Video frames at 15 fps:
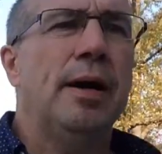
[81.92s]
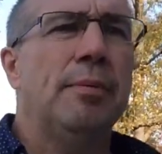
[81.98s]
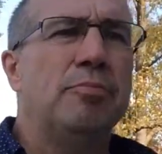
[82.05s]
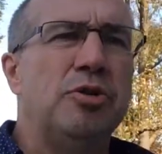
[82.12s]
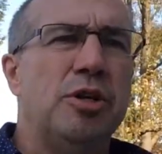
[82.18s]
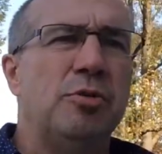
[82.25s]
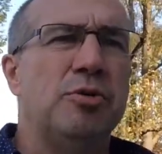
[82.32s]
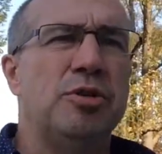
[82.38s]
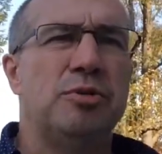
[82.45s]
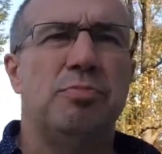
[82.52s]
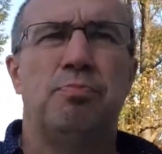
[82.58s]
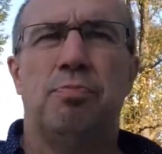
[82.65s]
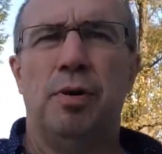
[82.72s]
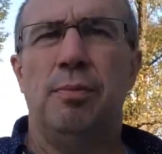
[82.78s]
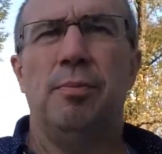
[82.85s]
She was
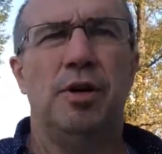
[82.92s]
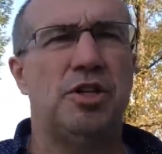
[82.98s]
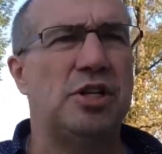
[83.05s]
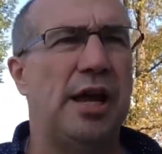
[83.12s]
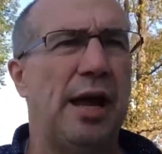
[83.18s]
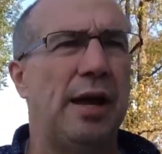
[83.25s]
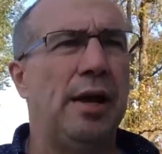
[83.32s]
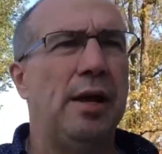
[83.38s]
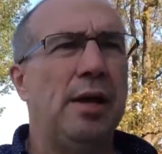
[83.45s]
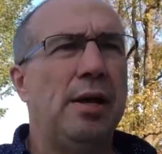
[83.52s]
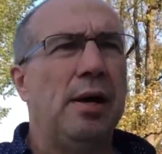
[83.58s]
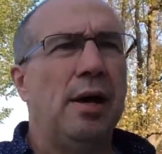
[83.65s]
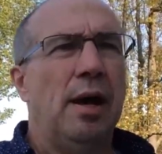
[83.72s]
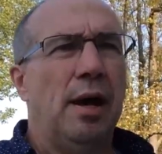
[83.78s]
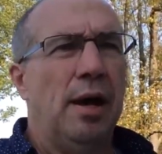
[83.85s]
pretty much
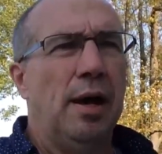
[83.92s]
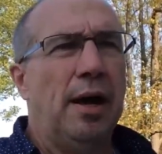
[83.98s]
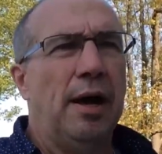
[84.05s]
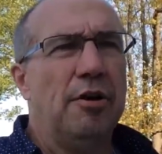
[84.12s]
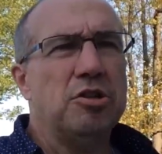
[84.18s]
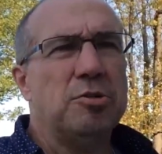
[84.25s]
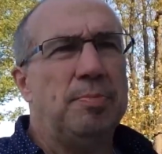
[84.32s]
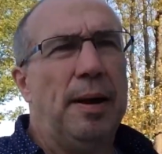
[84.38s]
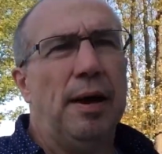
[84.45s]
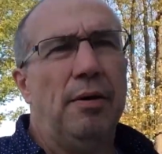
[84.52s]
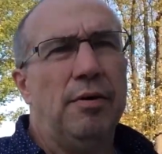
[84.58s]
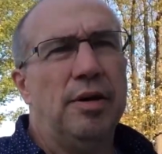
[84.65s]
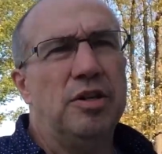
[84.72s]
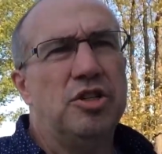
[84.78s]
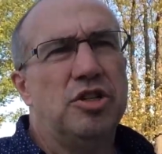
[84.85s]

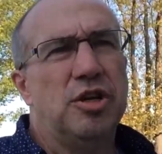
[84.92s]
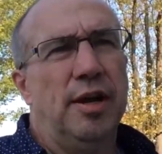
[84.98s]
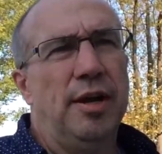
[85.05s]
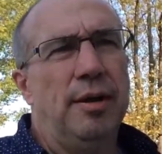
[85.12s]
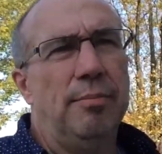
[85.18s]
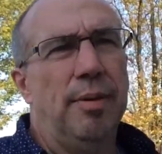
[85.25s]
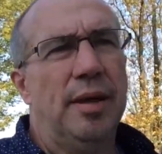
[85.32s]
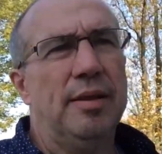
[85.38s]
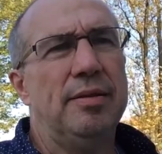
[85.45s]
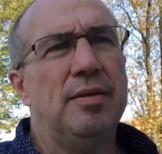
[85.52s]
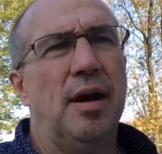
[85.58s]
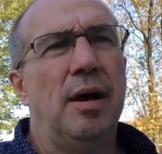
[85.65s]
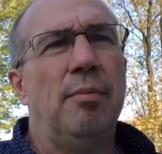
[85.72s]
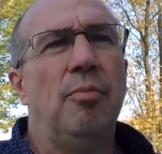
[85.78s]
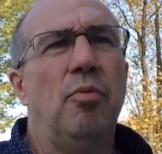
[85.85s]
housebound and shut in by the
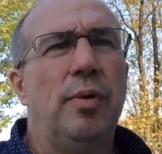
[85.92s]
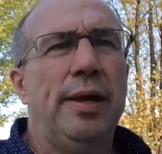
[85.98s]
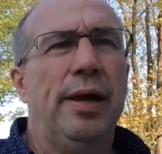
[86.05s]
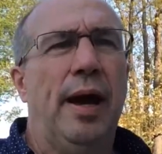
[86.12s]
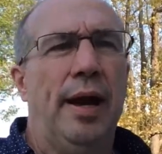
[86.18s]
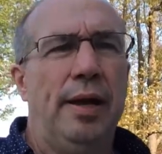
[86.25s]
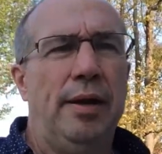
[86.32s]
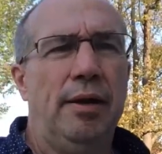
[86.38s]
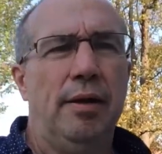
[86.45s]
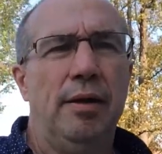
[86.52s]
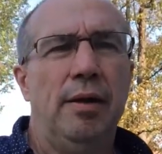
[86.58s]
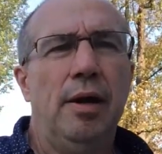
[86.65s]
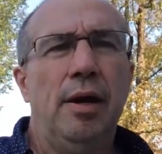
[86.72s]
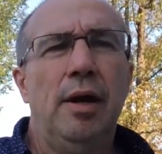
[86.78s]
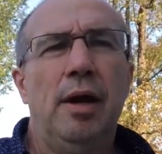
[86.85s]
time we got here.
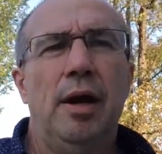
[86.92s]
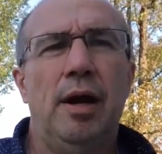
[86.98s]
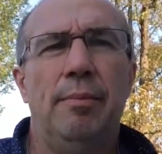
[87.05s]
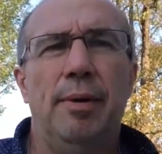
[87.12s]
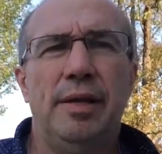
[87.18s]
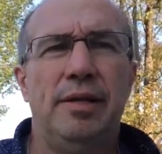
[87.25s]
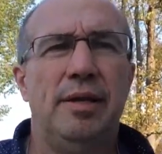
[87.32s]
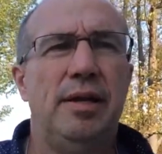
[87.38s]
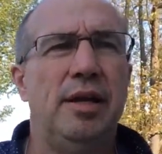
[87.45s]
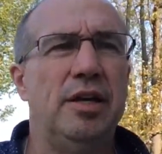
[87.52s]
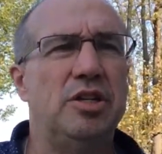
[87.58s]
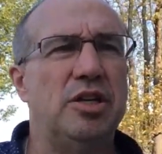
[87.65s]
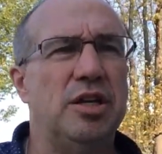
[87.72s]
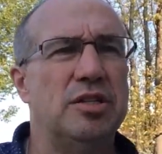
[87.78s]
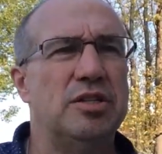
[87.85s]
I did get a
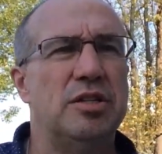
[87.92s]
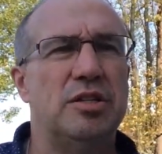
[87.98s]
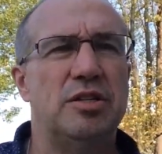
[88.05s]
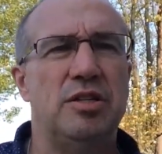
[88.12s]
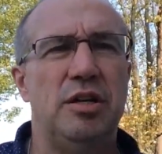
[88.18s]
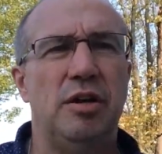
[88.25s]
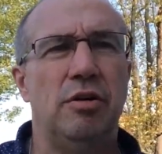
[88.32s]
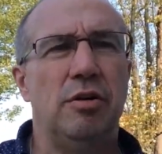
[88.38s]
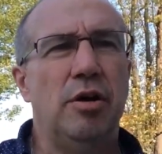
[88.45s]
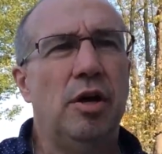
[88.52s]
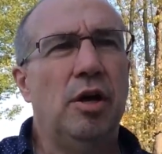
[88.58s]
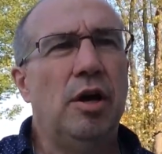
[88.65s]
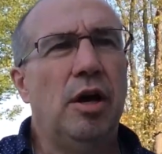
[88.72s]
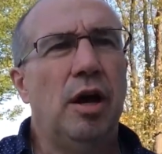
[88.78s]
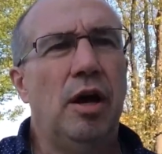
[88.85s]
chance to see her
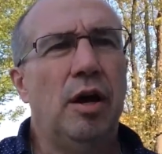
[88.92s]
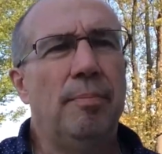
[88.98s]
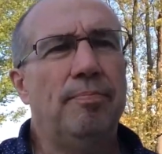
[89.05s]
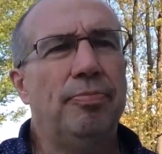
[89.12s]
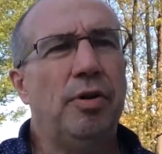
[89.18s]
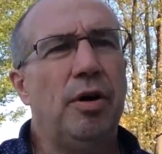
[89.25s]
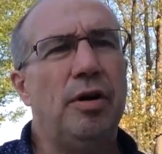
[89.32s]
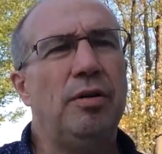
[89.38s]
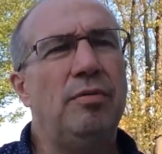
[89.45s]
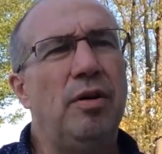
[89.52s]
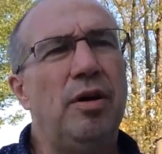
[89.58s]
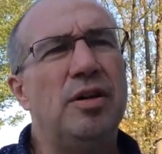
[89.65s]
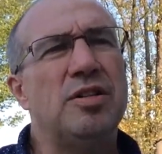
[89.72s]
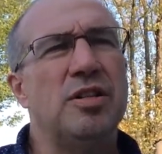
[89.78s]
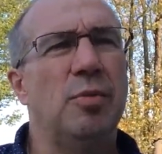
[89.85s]
on
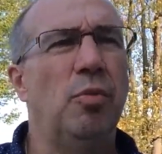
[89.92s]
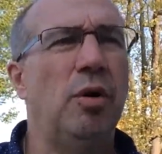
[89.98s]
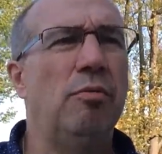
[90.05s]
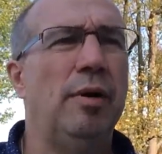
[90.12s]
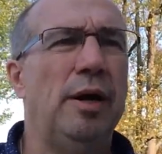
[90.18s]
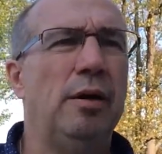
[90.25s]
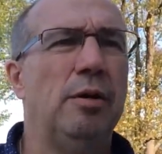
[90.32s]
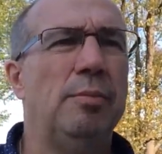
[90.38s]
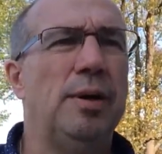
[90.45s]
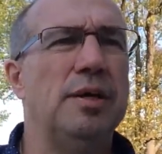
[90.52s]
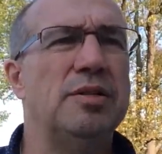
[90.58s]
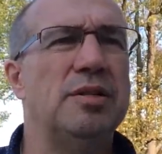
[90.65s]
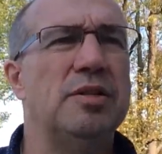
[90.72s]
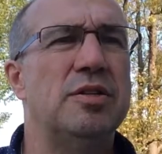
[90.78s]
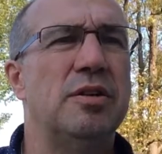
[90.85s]
a somewhat regular
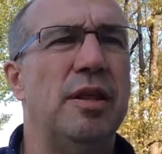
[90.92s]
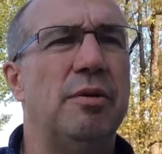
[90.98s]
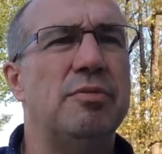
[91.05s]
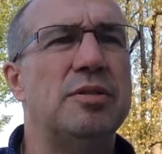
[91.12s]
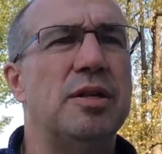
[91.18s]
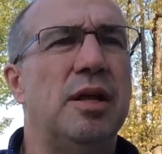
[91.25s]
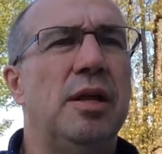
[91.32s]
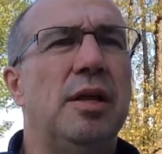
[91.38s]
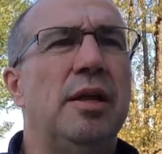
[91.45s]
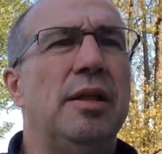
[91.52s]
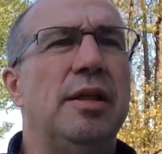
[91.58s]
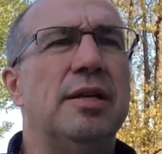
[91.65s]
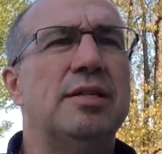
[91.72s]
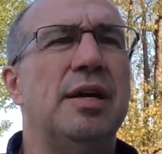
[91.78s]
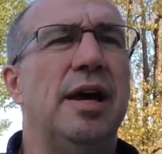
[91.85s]
basis, so that was
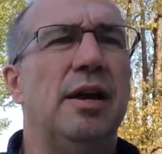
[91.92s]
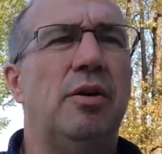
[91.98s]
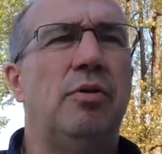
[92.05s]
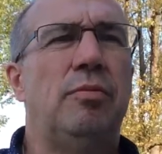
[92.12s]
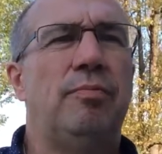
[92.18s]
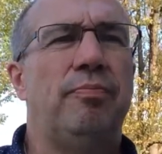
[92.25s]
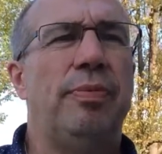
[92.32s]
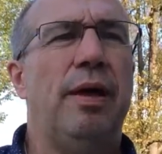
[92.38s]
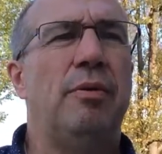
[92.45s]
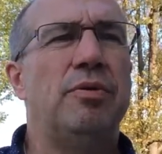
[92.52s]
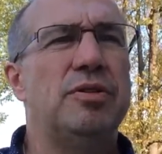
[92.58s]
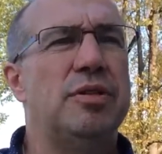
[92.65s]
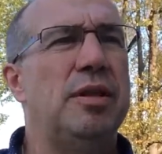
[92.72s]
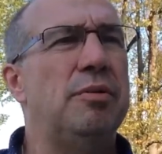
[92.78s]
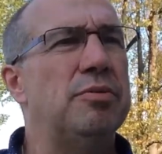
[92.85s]

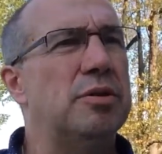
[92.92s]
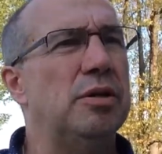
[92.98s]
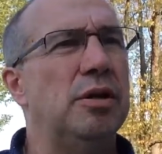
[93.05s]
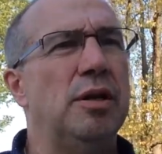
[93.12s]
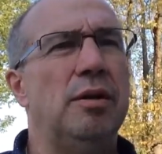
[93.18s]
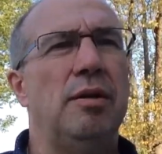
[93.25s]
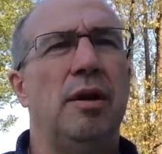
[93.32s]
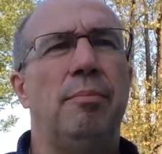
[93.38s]
good.